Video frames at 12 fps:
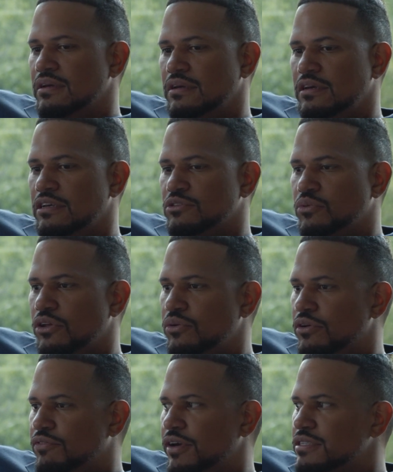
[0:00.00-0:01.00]
is where
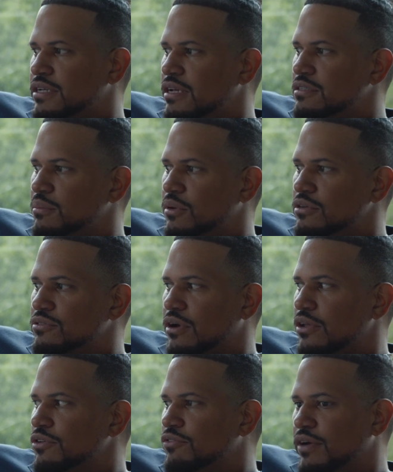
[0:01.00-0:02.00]
you affect change the most,
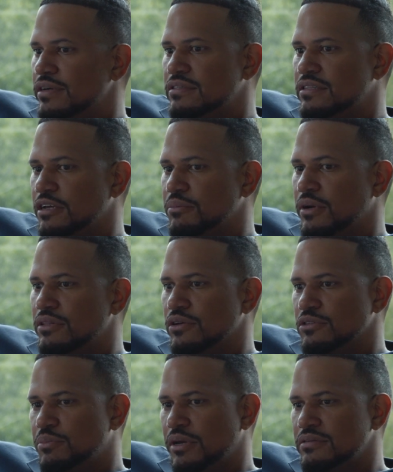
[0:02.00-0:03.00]
right? You fight stigma in
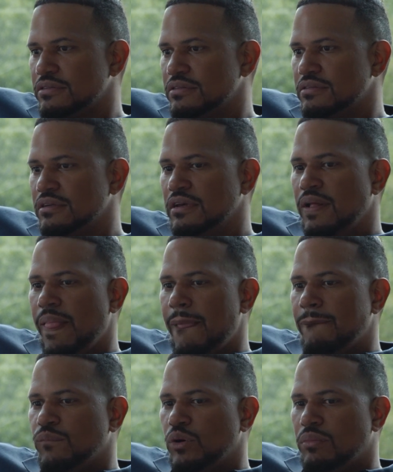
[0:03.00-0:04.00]
those spaces.
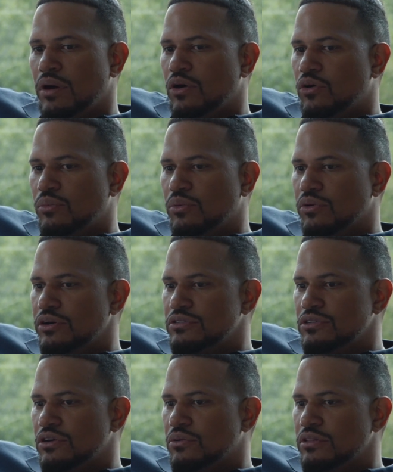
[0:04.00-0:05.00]
When my homeboys,
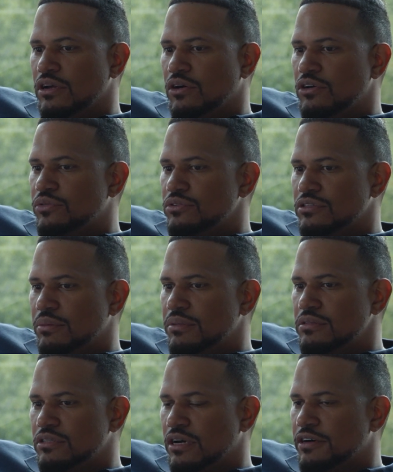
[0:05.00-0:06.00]
you know, when they're going through
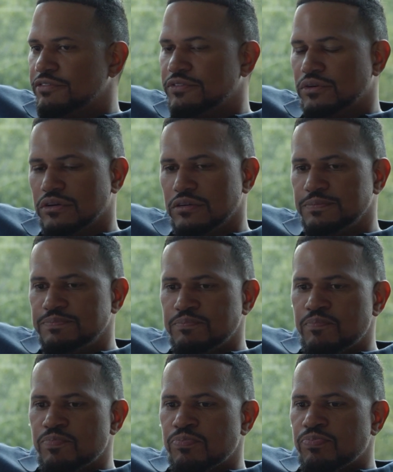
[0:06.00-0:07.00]
something tough or,
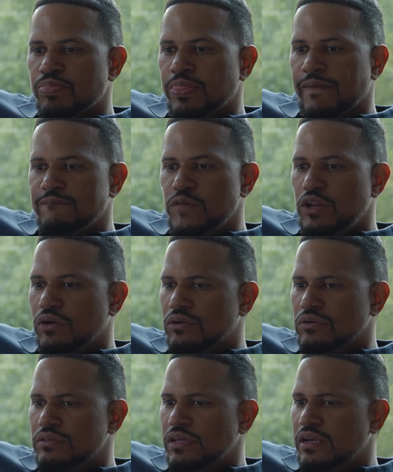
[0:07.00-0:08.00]
you
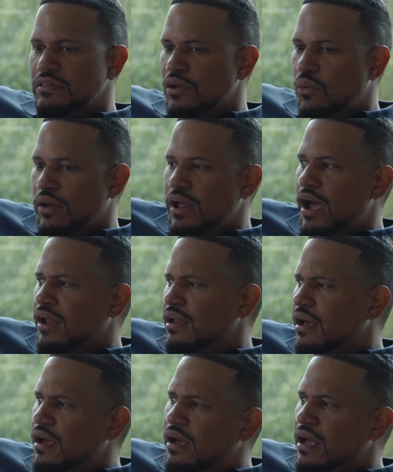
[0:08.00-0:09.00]
know, and they want to act
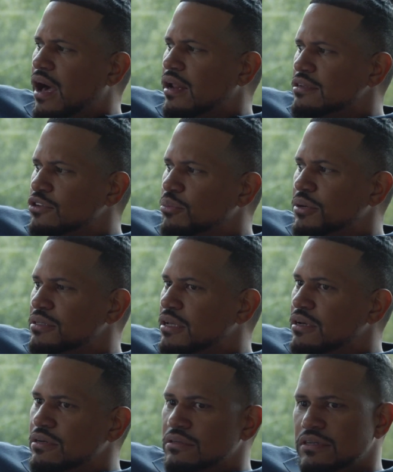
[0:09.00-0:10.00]
like, oh, God, it's no big
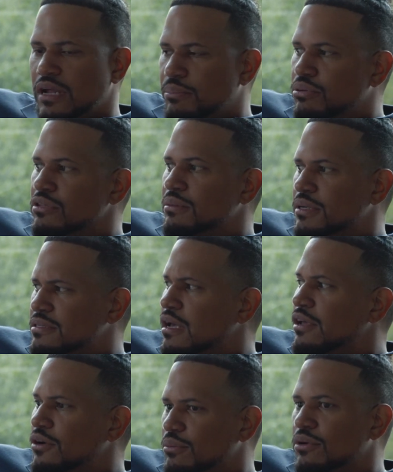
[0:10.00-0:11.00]
deal. And I pull them
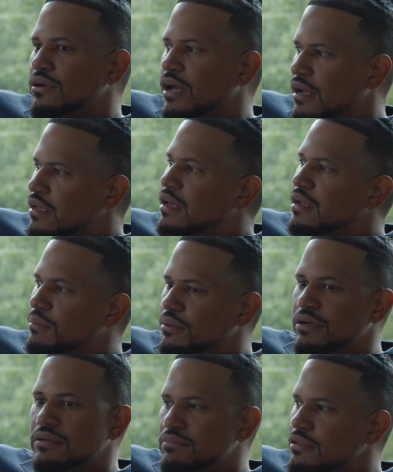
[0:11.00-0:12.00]
aside, yo, bro, I get it.
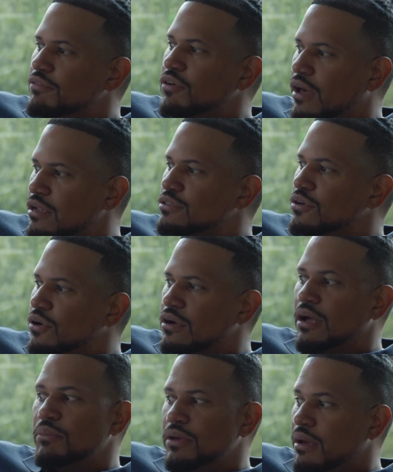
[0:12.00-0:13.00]
But if you got to talk,
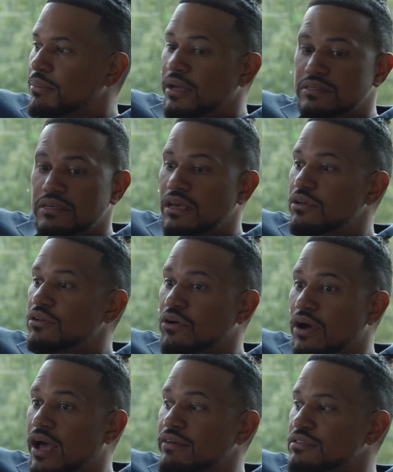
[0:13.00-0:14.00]
I'm here. I'm not saying you
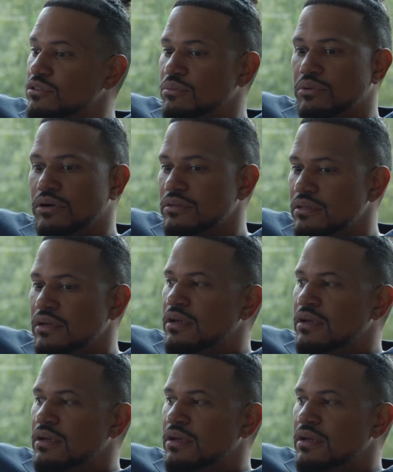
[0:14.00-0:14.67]
don't have to, but